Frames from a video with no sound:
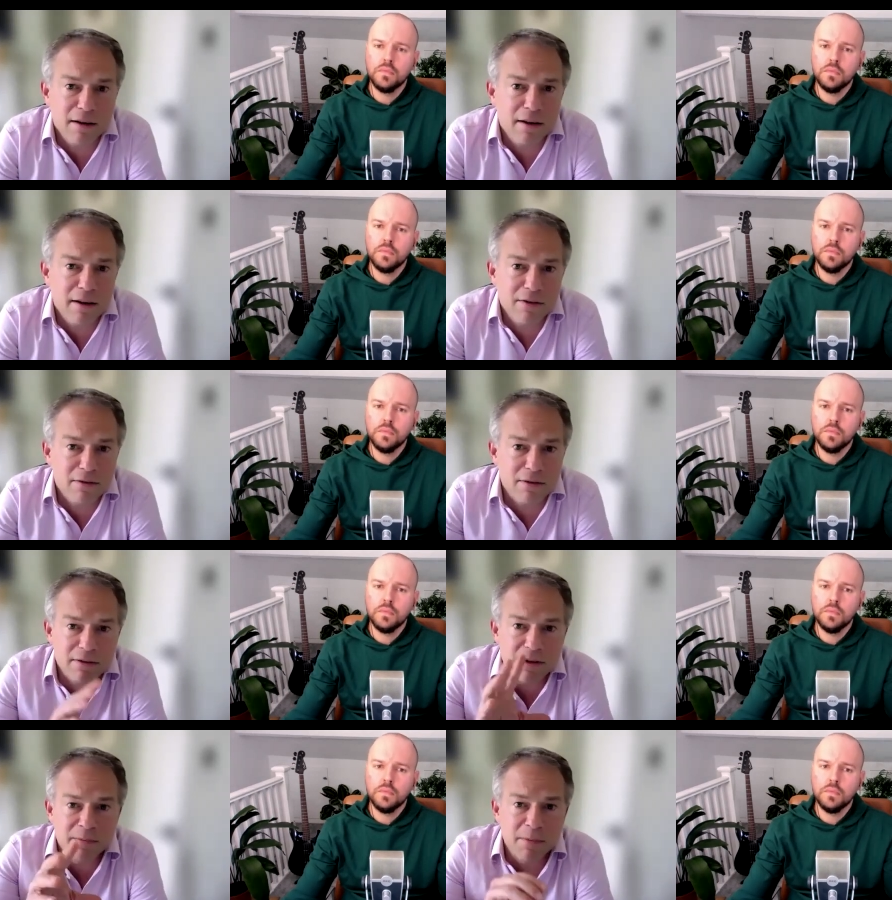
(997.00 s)
Speaker 1: is
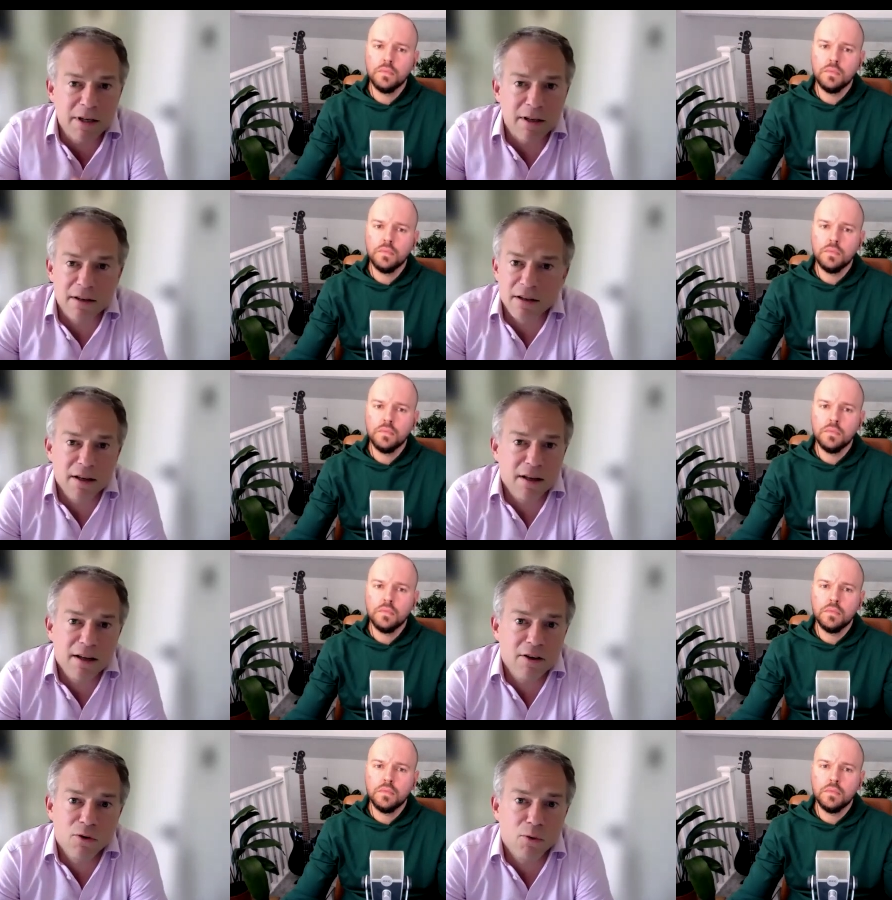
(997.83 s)
immediately
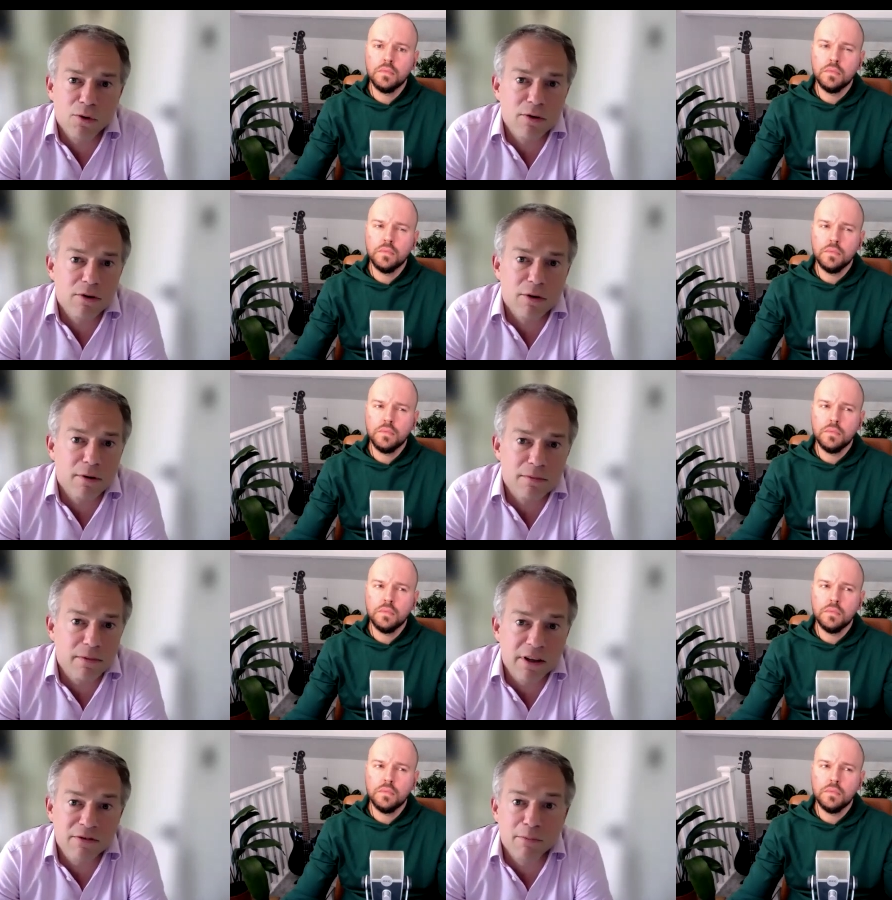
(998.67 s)
ignored or
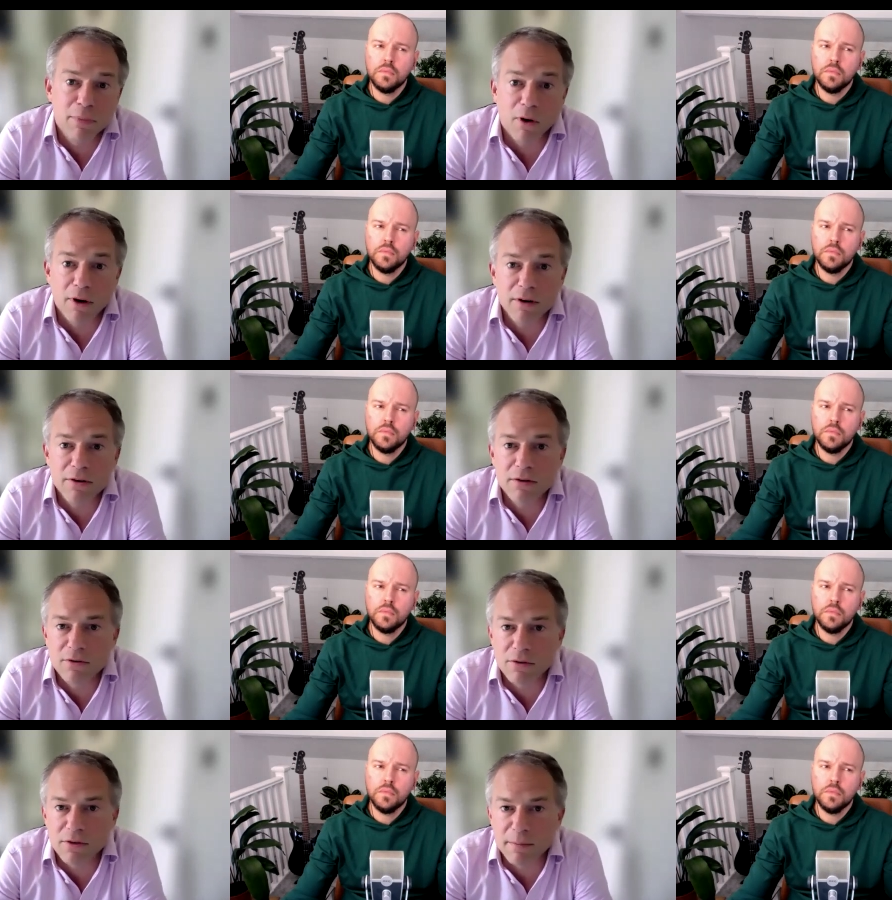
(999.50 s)
even blocked to
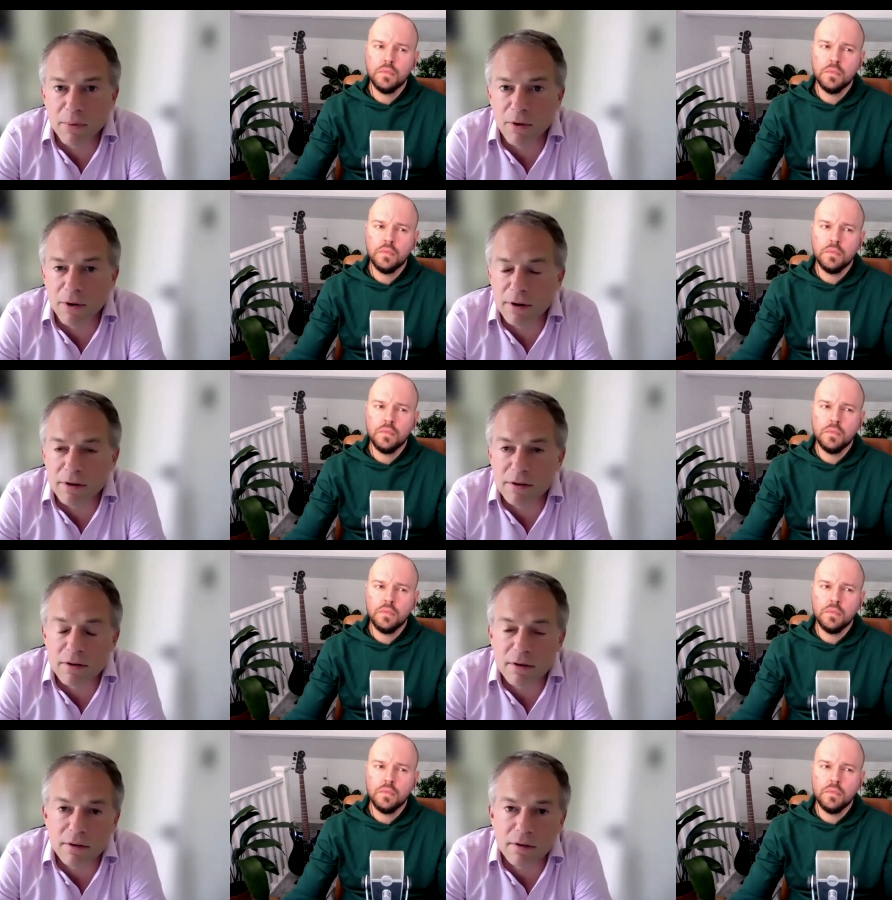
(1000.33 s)
that point.
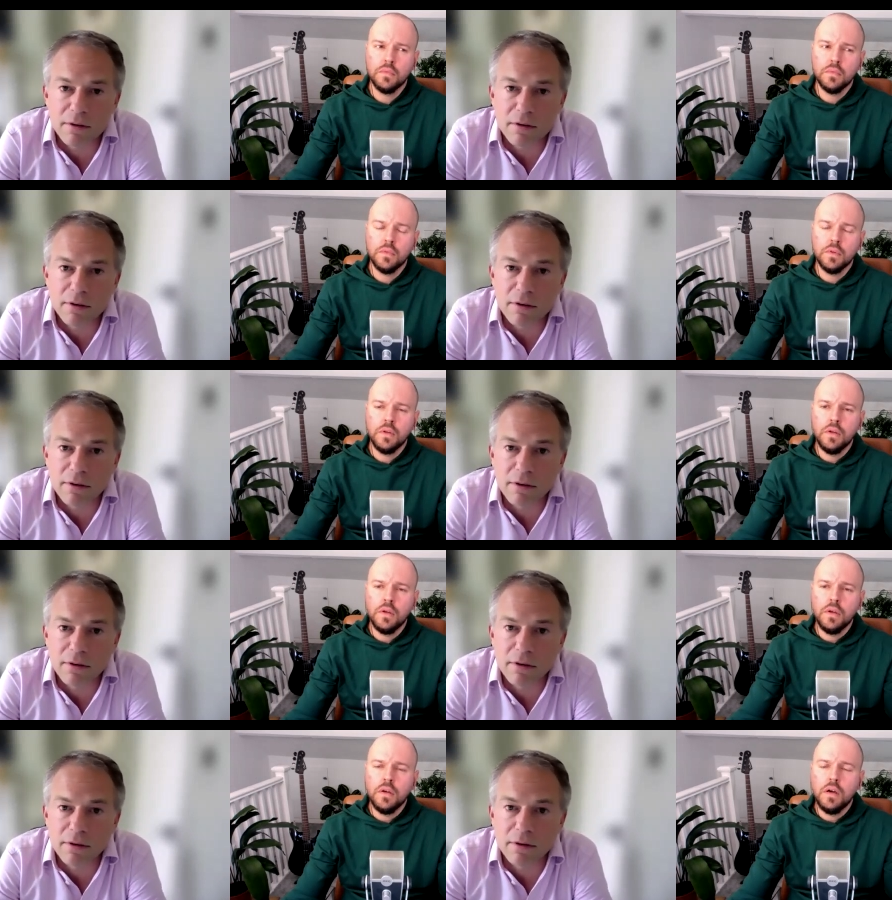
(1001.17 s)

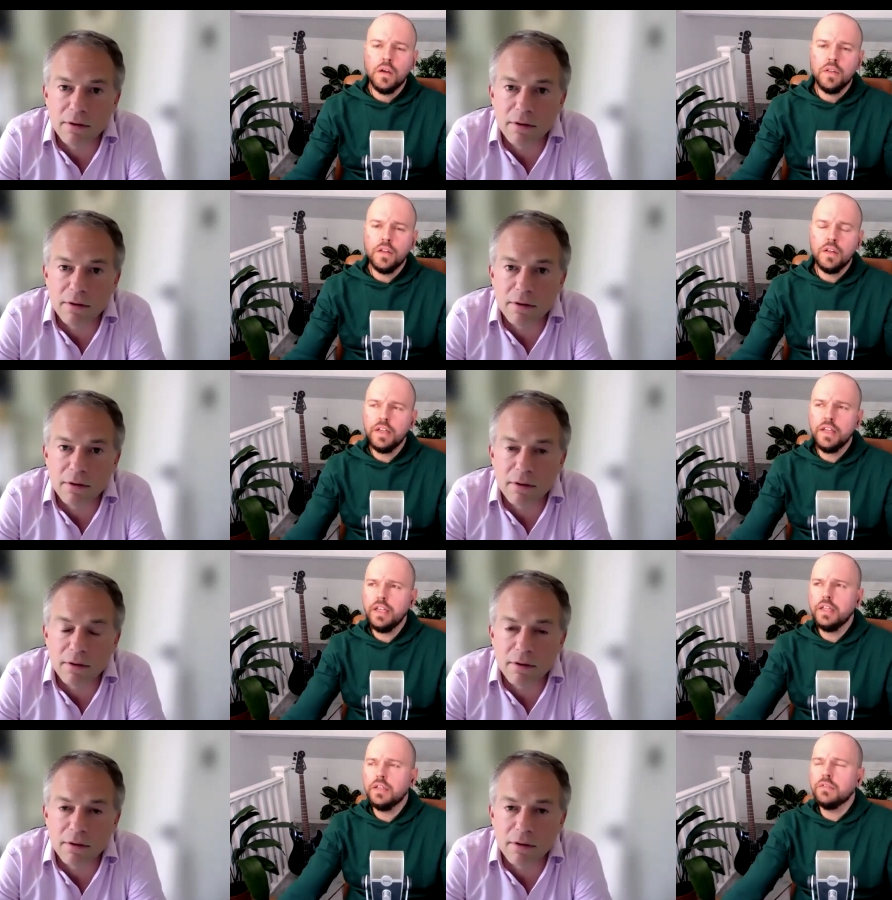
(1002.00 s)
Speaker 2: Are there
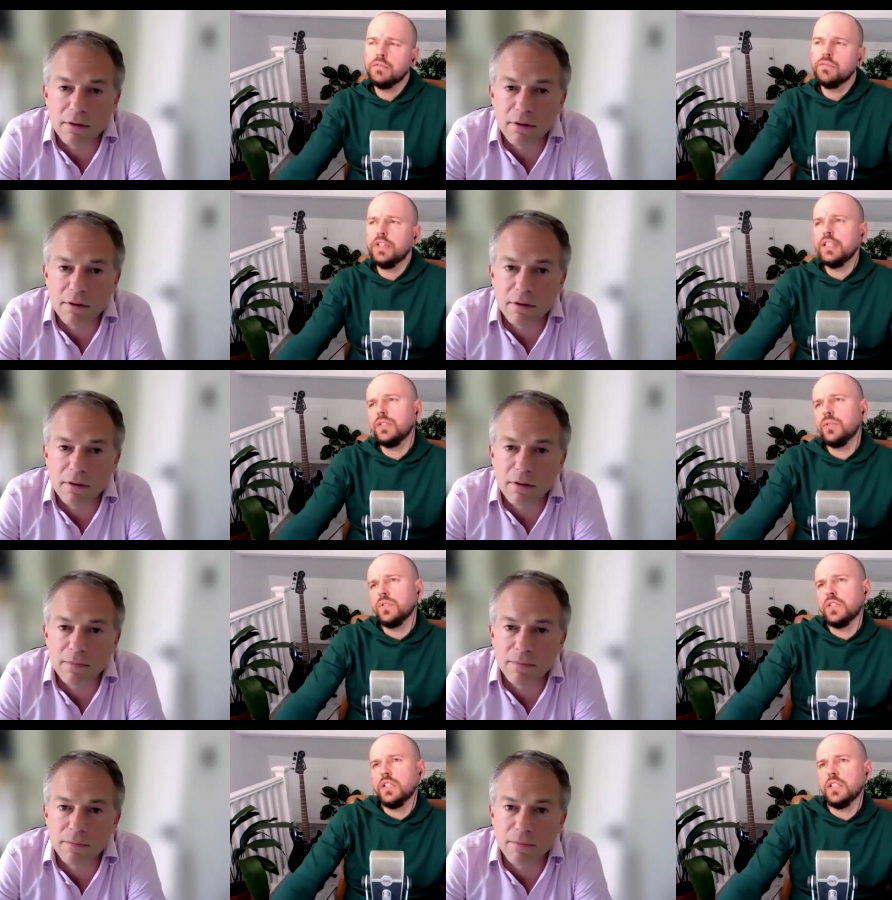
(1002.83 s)
any
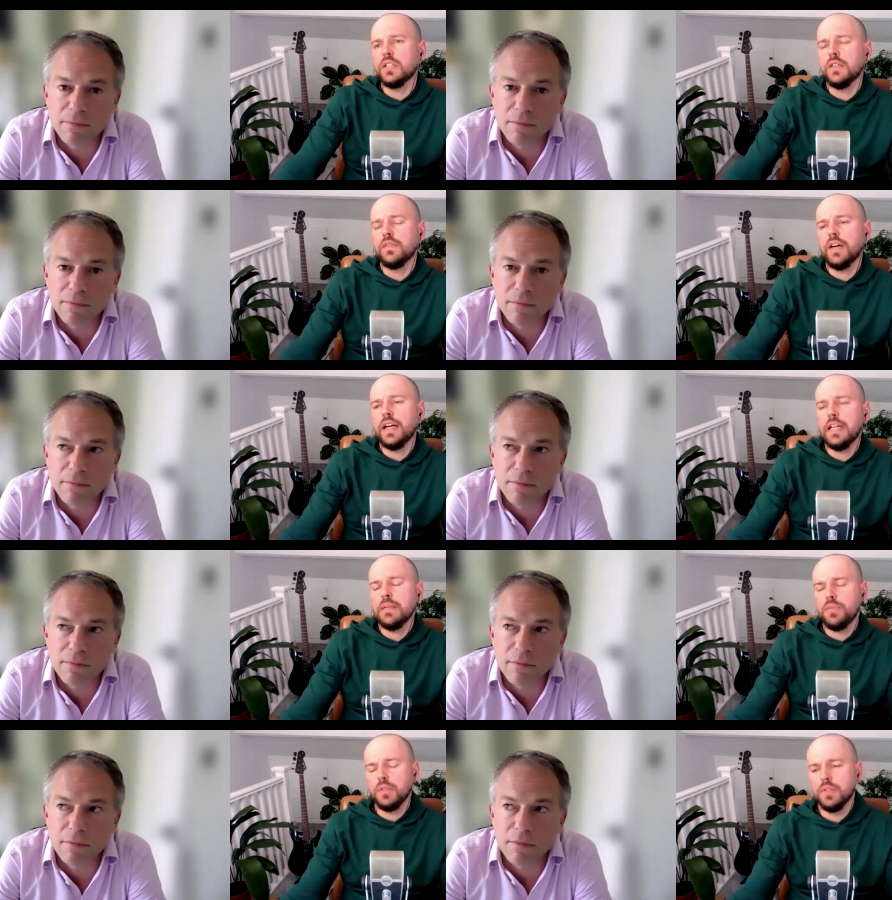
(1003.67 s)
resources
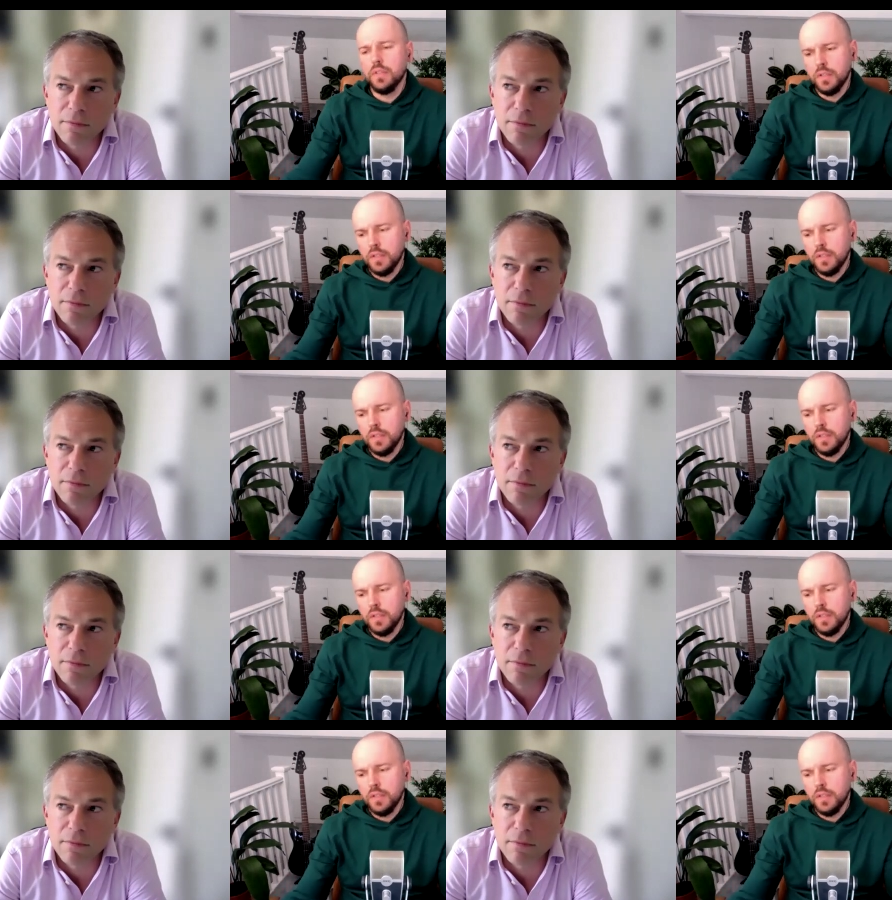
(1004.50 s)
available